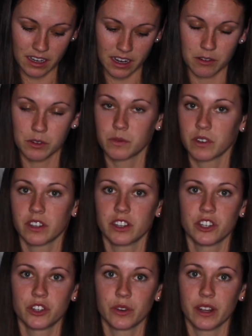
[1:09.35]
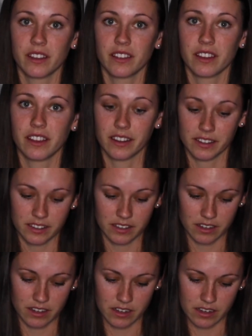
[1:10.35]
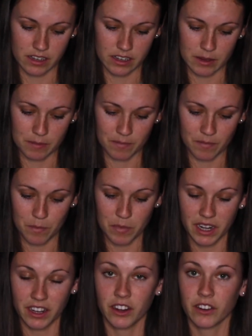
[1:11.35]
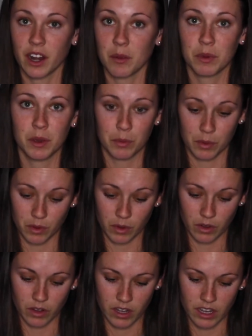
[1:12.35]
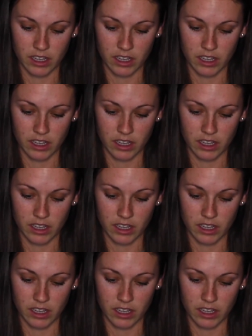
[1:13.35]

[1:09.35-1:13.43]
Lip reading: I was really enjoying things, meeting great people.